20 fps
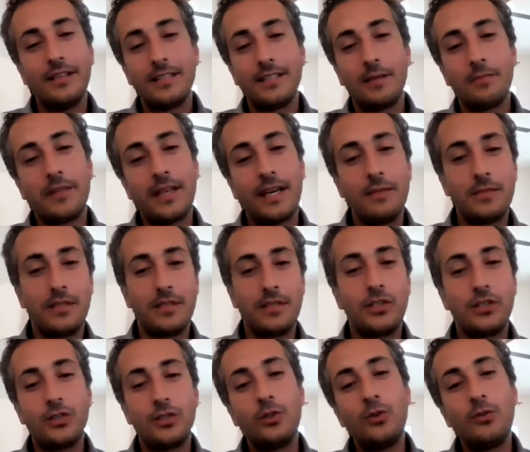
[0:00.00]
sometimes it's
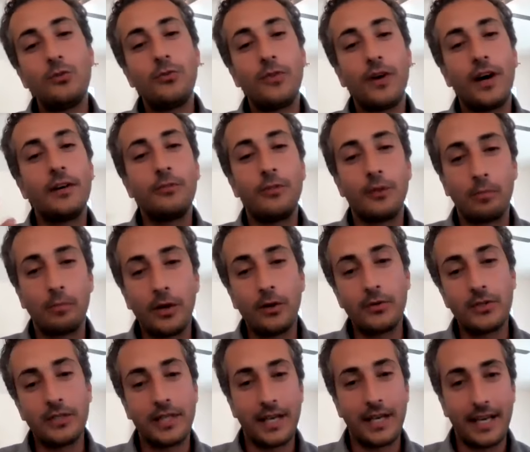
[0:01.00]
just too far for
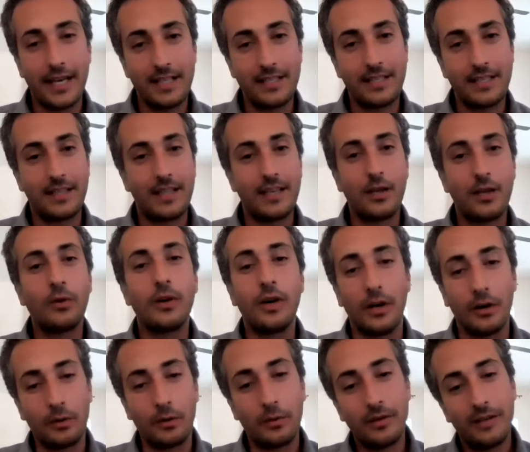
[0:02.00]
both sides and they don't
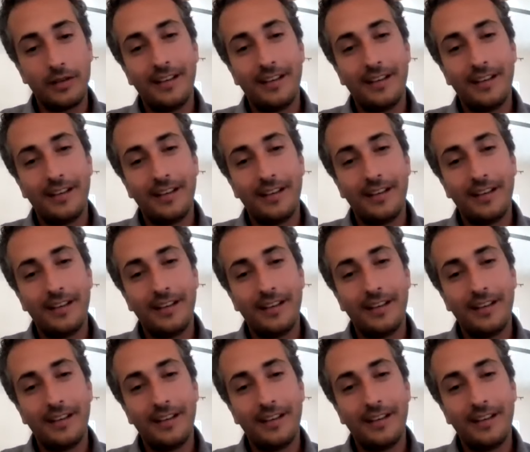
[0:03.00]
go.